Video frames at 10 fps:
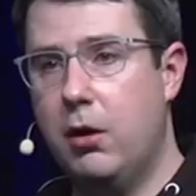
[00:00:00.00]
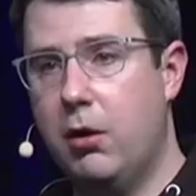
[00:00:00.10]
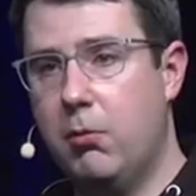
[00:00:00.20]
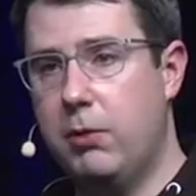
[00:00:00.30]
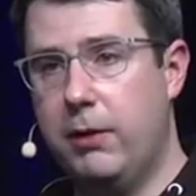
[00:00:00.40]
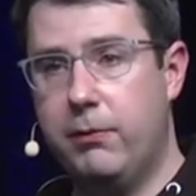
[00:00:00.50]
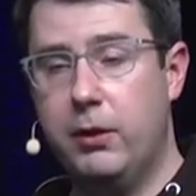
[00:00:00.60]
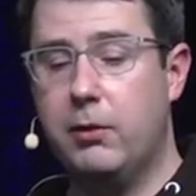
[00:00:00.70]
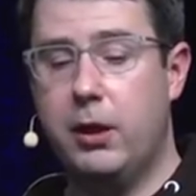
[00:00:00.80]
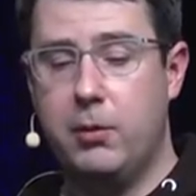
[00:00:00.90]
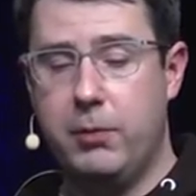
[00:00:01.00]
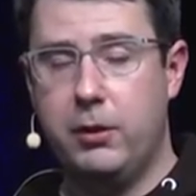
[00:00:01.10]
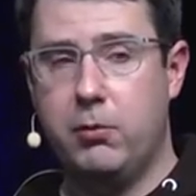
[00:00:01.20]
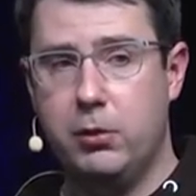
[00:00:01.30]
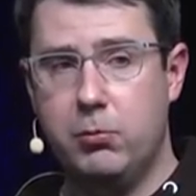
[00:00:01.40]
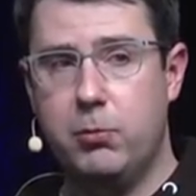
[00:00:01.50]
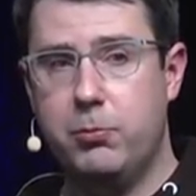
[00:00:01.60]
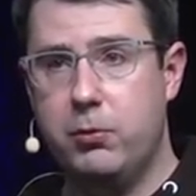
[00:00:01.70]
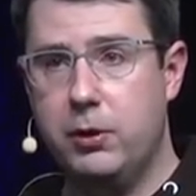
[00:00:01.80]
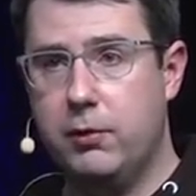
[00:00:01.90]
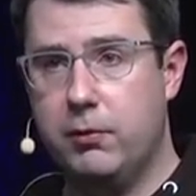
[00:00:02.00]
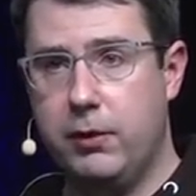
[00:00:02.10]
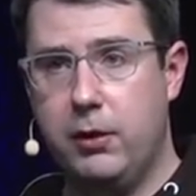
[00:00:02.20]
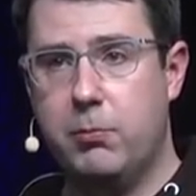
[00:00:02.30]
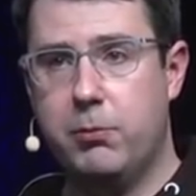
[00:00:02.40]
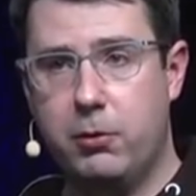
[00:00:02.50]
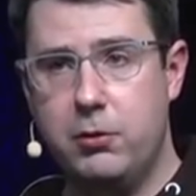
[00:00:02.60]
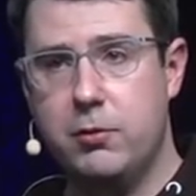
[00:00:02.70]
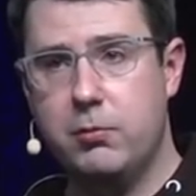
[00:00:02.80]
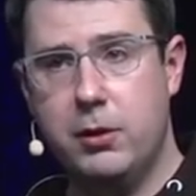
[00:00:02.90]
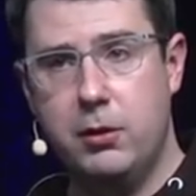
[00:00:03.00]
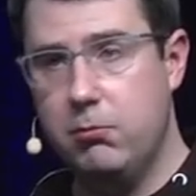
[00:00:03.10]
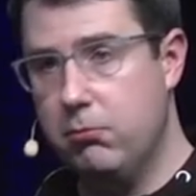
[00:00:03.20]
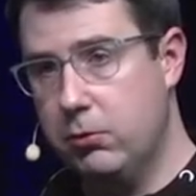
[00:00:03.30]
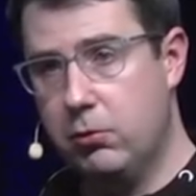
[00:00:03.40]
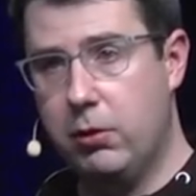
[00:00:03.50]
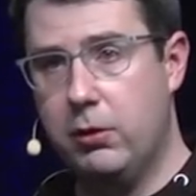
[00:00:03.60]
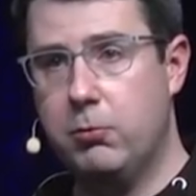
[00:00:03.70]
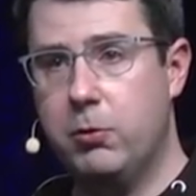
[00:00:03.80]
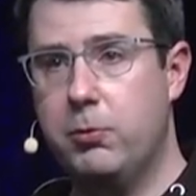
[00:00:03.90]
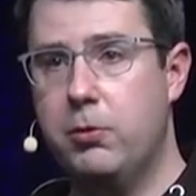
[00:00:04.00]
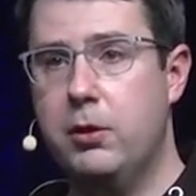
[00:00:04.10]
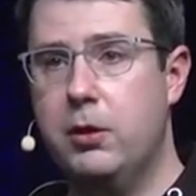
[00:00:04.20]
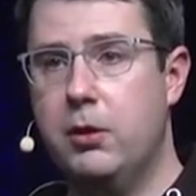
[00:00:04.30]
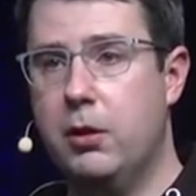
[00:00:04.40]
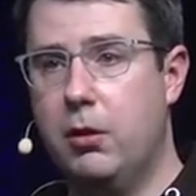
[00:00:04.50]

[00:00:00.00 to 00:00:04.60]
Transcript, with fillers: Um, I think adiabatic quantum computing is a valid approach as well to quantum computing.